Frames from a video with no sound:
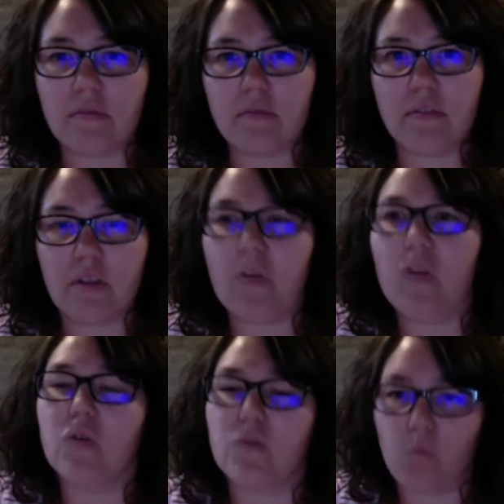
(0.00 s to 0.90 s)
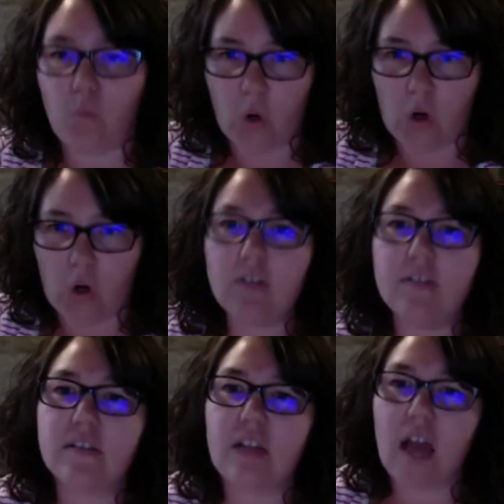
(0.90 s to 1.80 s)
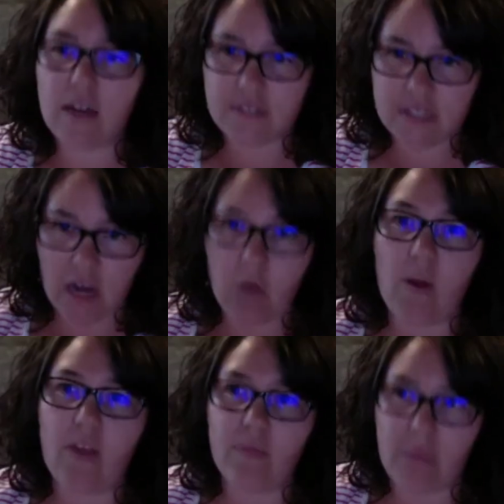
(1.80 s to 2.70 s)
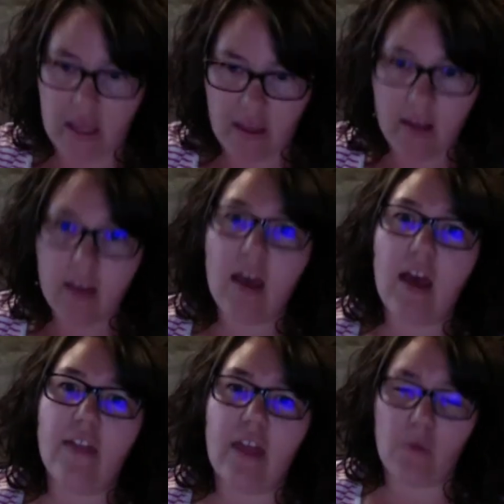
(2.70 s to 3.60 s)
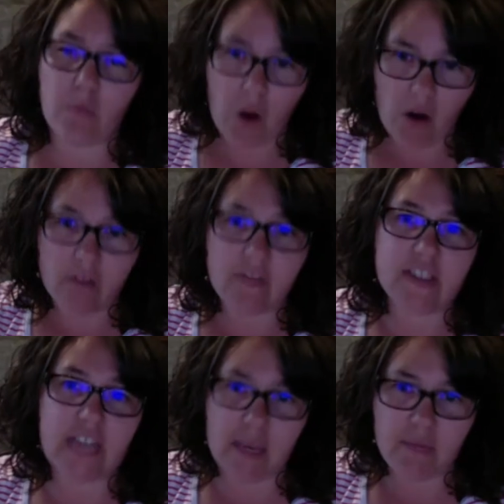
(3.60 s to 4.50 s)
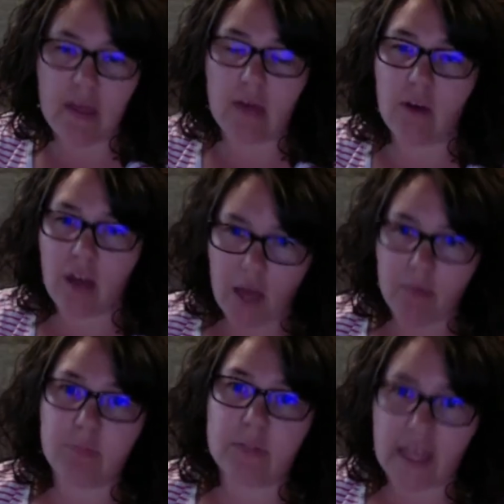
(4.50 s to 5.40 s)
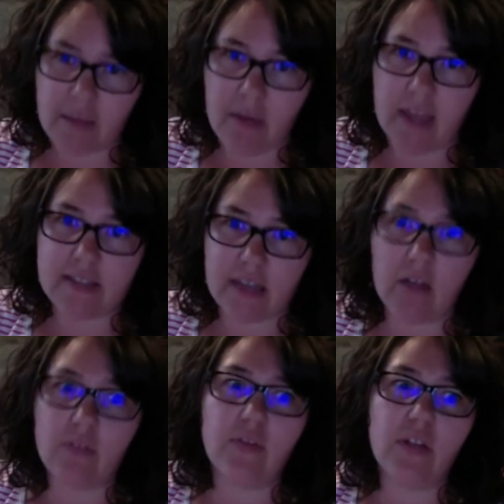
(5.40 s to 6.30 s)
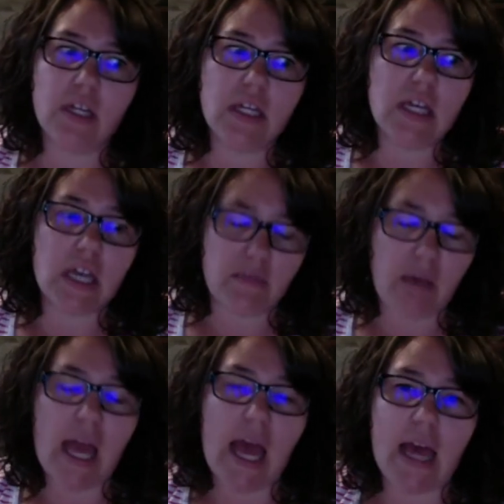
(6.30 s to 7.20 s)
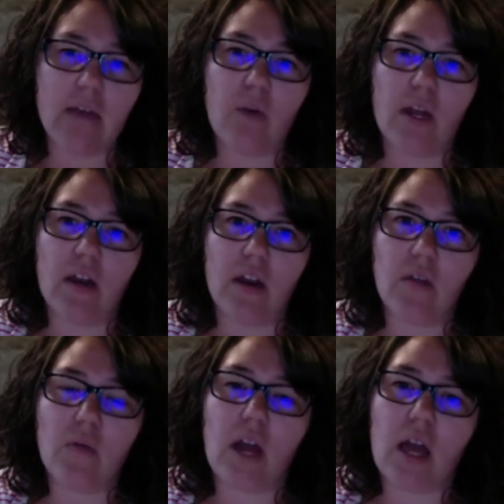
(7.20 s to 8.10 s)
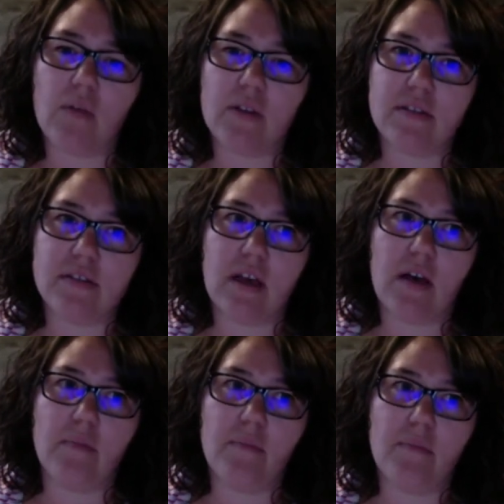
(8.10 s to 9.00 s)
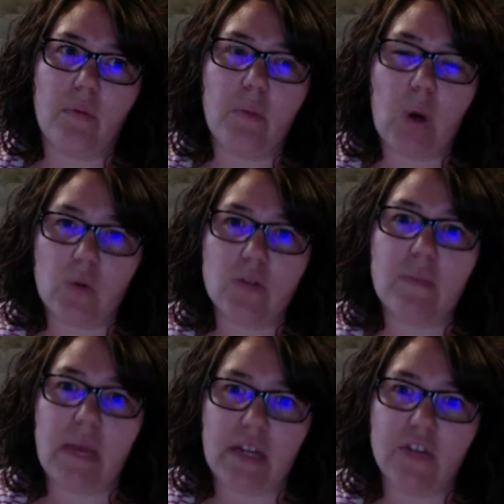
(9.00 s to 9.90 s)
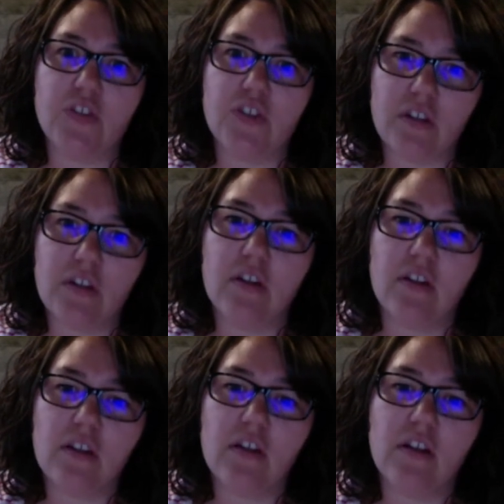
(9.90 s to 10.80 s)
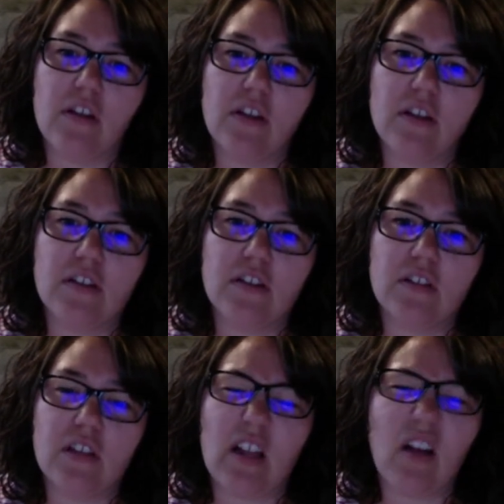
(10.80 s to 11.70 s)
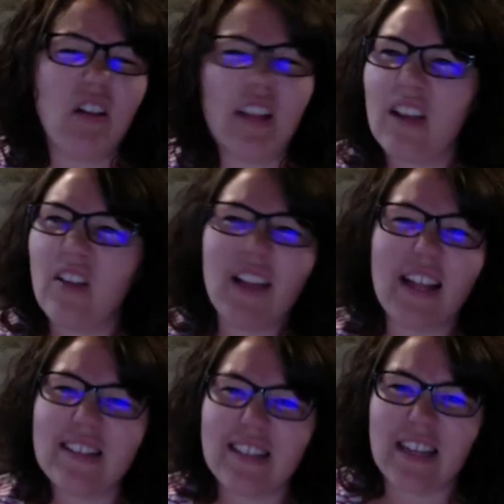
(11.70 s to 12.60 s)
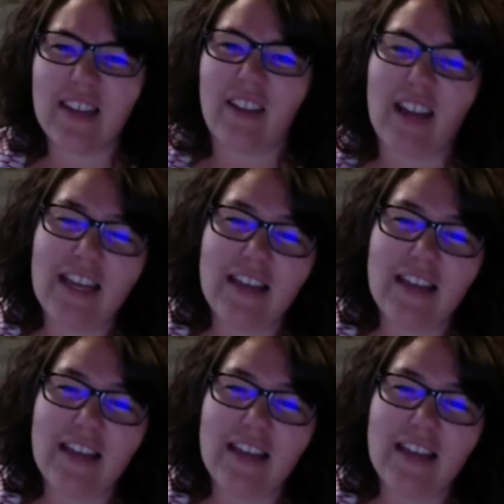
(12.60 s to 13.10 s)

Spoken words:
some of those words kind of stuck with me, and they were part of the tape that I would play myself in my head when I was post binge. It all adds in, right?